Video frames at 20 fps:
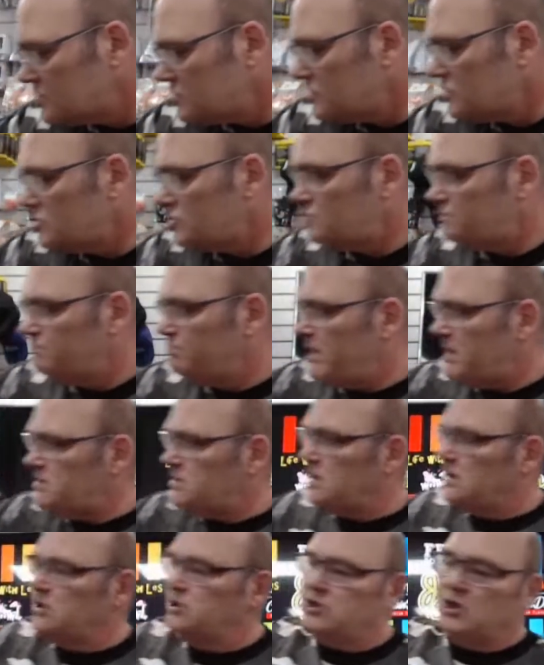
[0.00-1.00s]
This
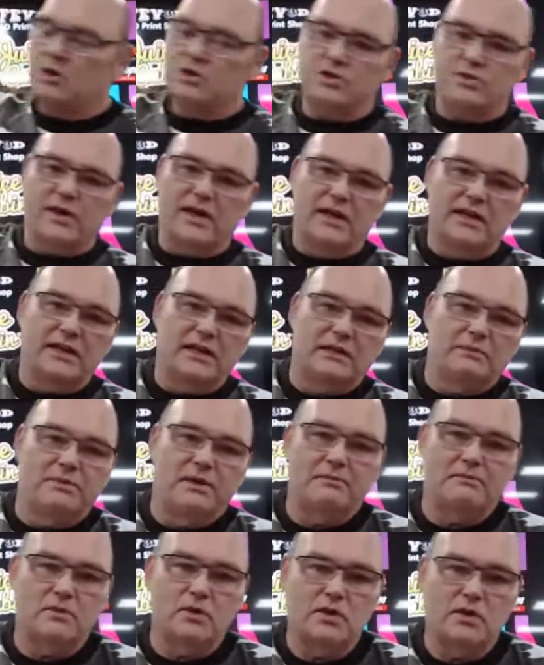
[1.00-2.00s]
basically shows you it a little
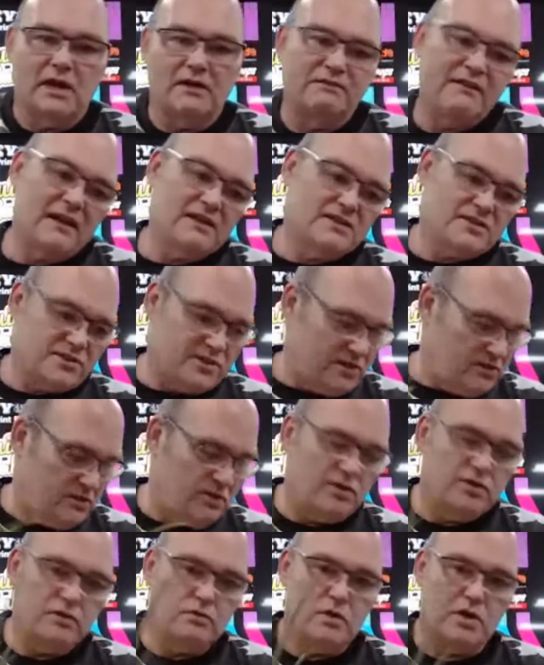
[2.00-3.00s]
bit more advanced than
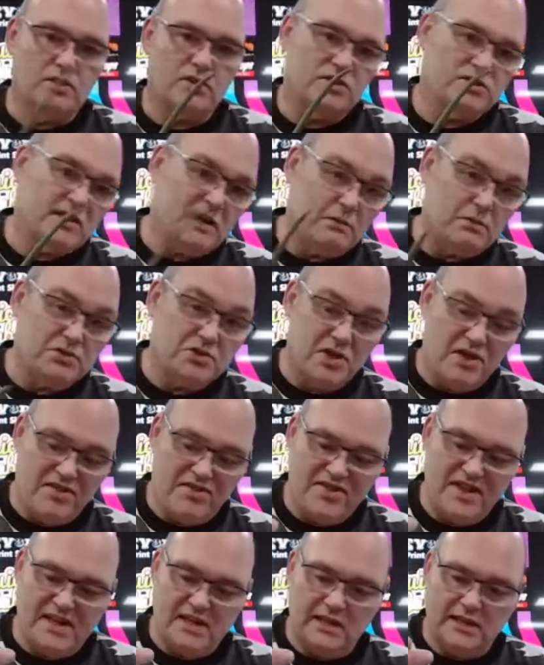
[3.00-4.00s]
the other one because that one's got
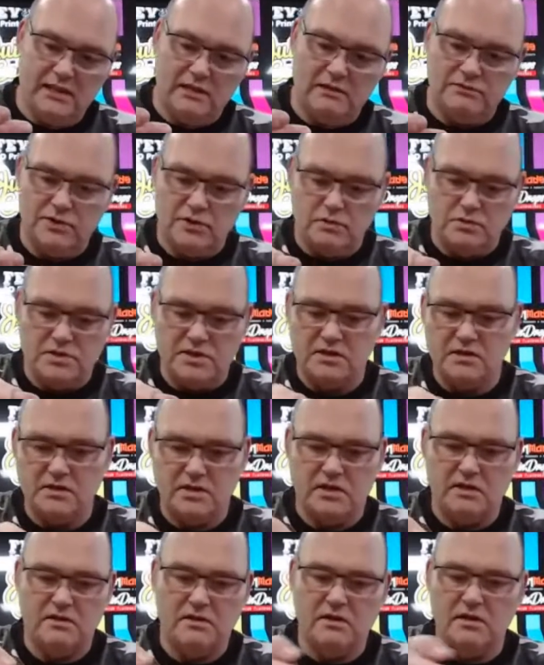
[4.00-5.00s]
thin little roots, hasn't
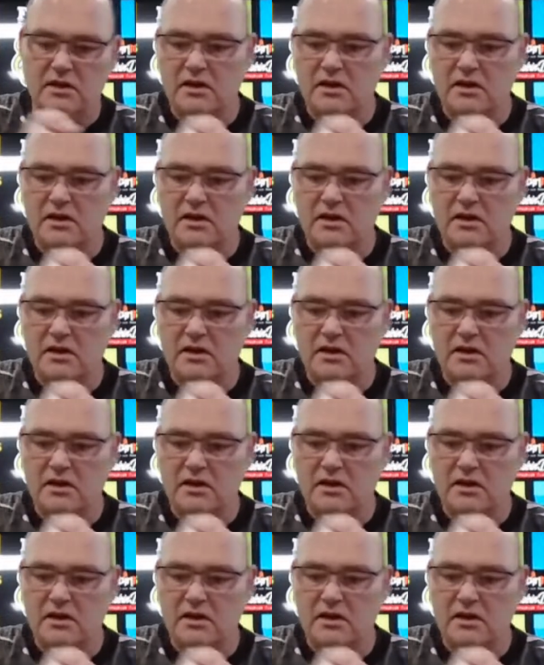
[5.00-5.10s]
it?